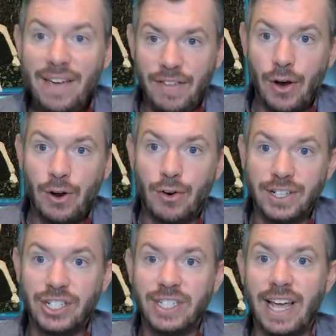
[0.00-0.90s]
even though
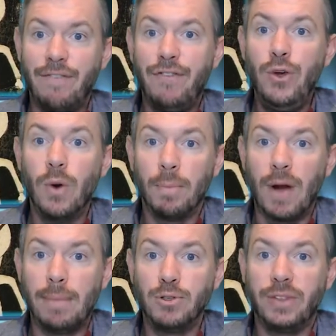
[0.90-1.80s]
Christians had fewer
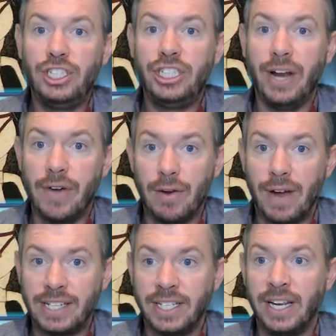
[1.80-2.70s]
problems with chariot
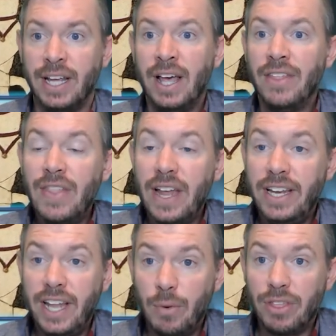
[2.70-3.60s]
racing than they
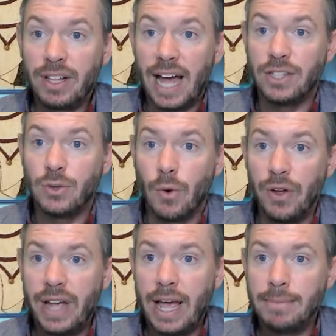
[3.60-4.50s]
did with
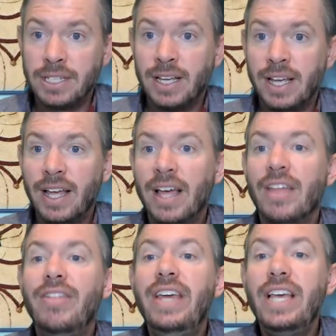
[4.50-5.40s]
gladiatorial games,
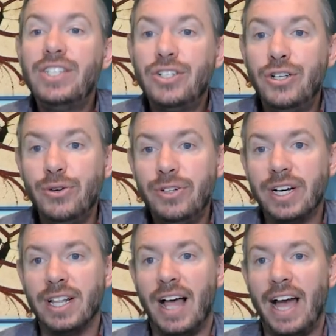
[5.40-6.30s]
these two
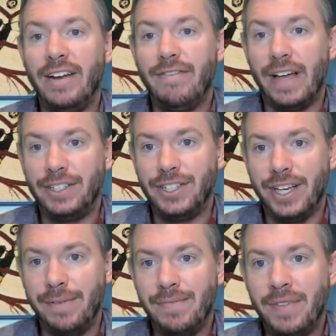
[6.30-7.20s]
declined
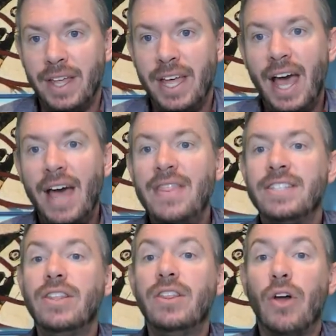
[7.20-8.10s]
eventually. And
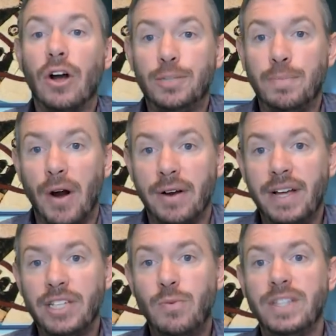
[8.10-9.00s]
this, in large
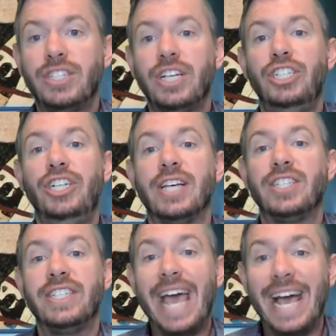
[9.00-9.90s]
part, is what suggests